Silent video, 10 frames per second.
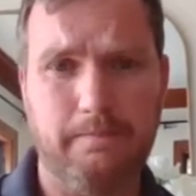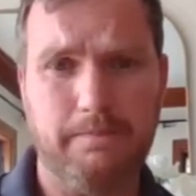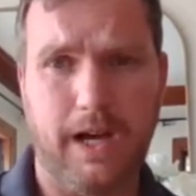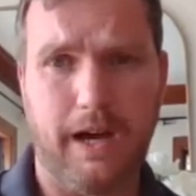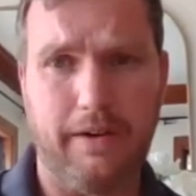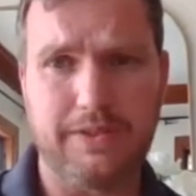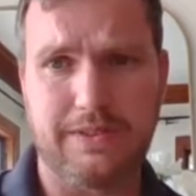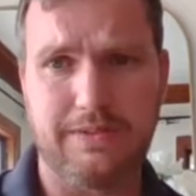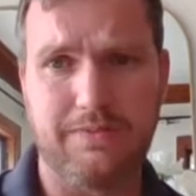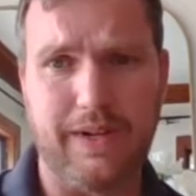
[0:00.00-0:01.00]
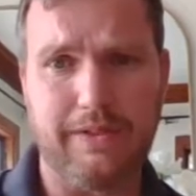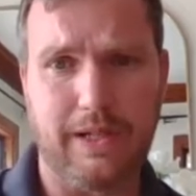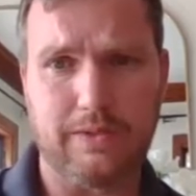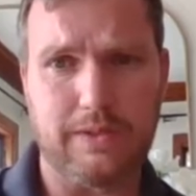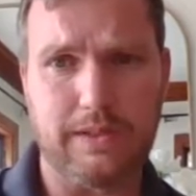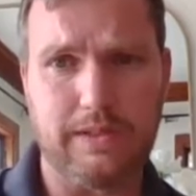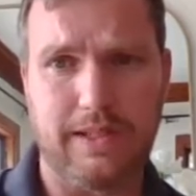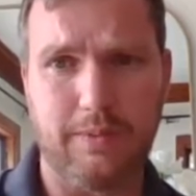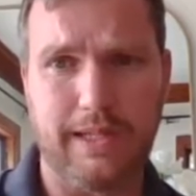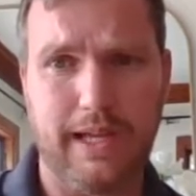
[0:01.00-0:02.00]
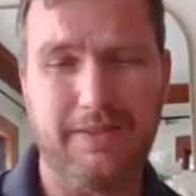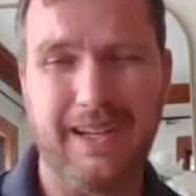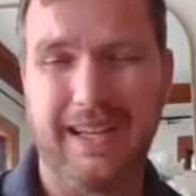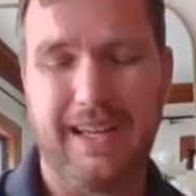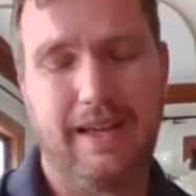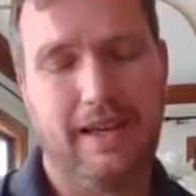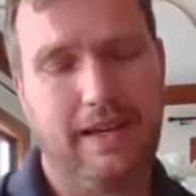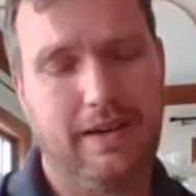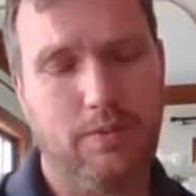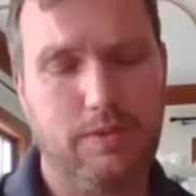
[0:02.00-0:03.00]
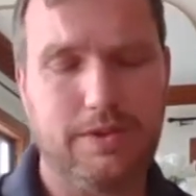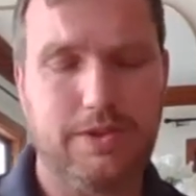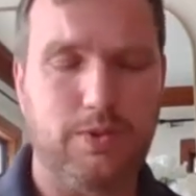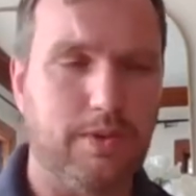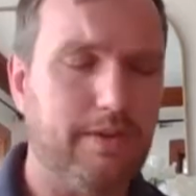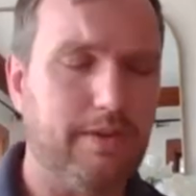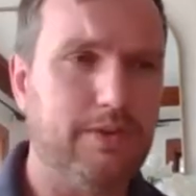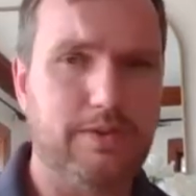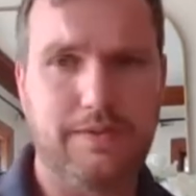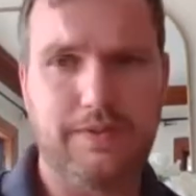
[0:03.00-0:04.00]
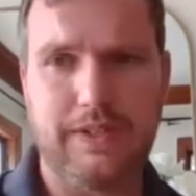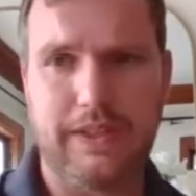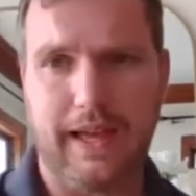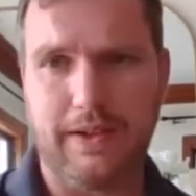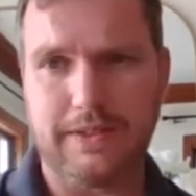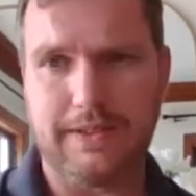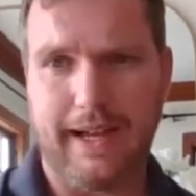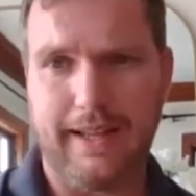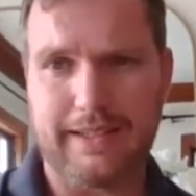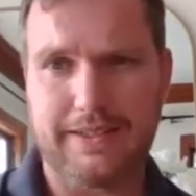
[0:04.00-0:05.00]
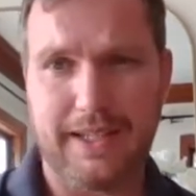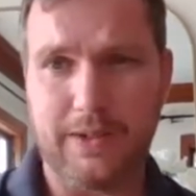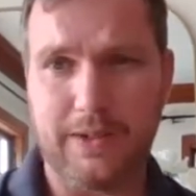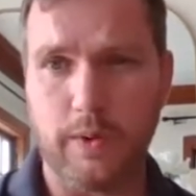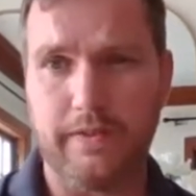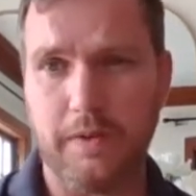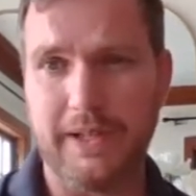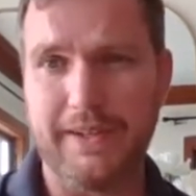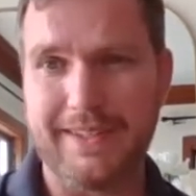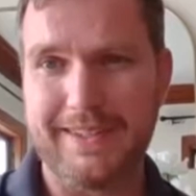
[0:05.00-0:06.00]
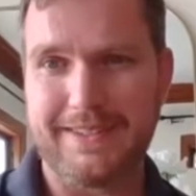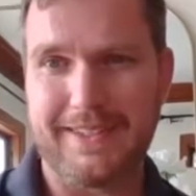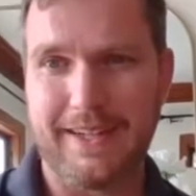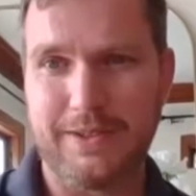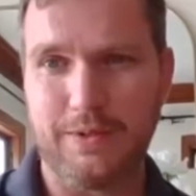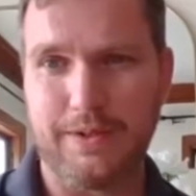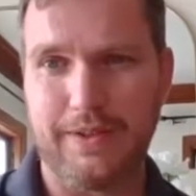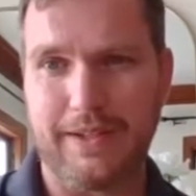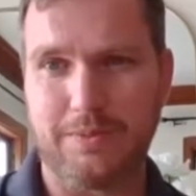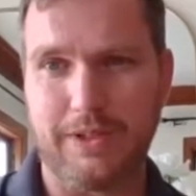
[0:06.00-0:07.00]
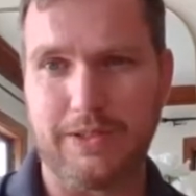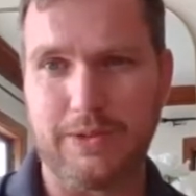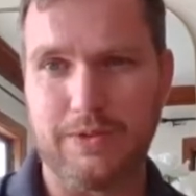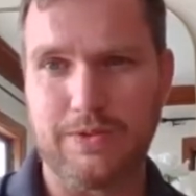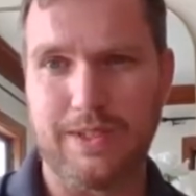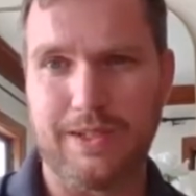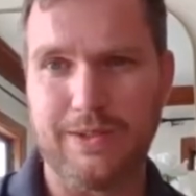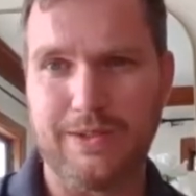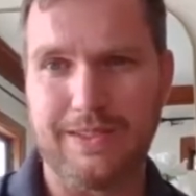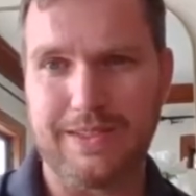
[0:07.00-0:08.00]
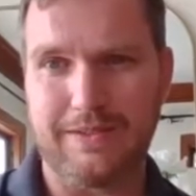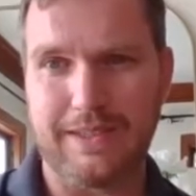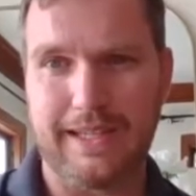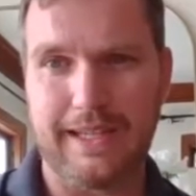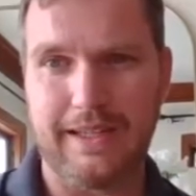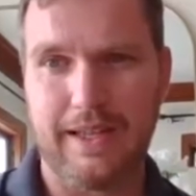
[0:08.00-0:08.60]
offices in 5 countries, and we're just short of 250,000. I like to say 250,000 instead of 200,000 plus users that are using us every day.